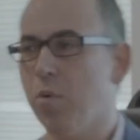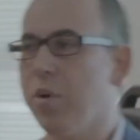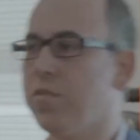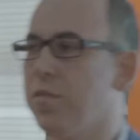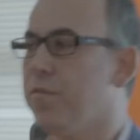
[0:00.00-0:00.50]

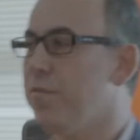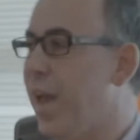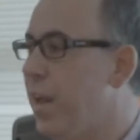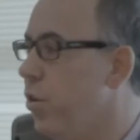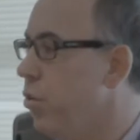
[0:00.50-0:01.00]
What is the
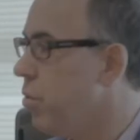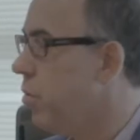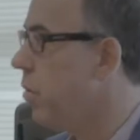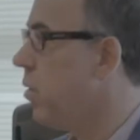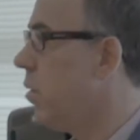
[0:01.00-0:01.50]
value
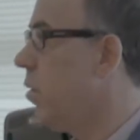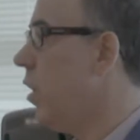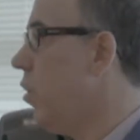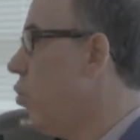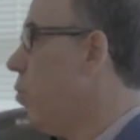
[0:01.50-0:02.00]

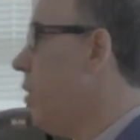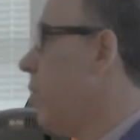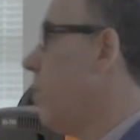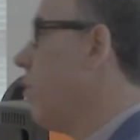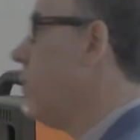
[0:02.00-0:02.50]
that your
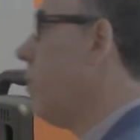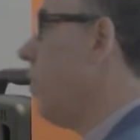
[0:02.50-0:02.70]
business